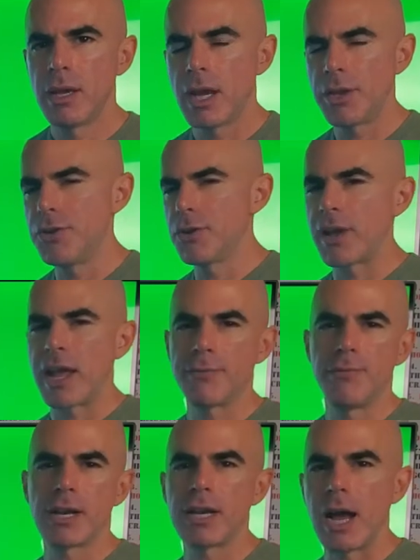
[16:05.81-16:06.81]
and you don't know how to
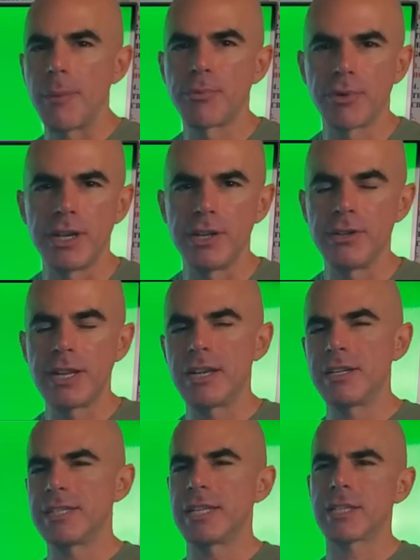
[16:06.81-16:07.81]
fucking operate it. You don't know how
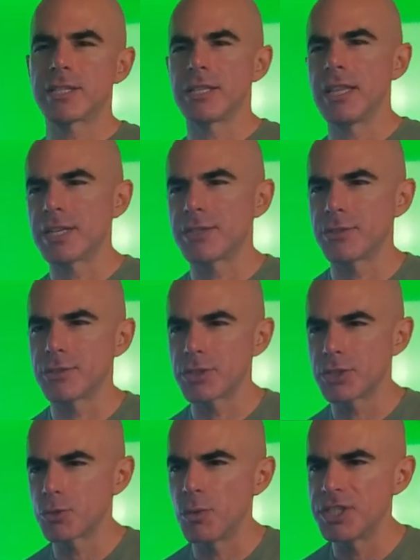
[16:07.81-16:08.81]
to set the selectors or the
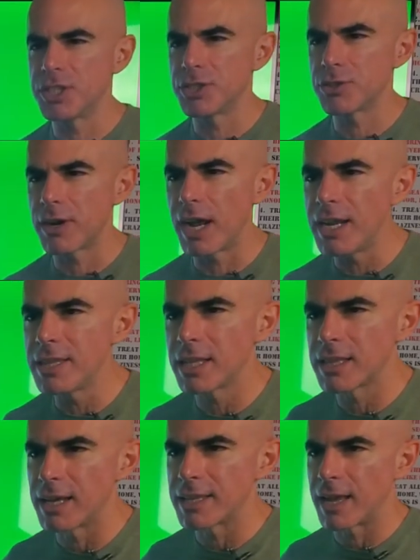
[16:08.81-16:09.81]
switches or anything
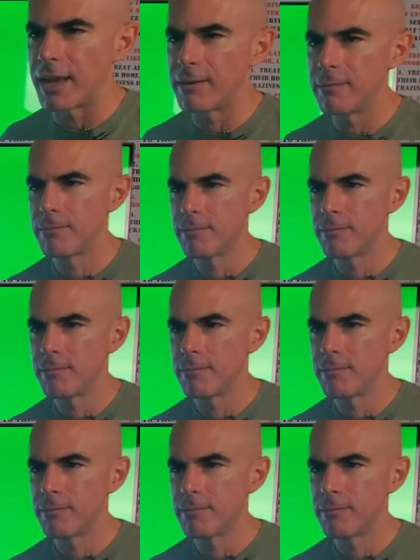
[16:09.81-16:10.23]
like that.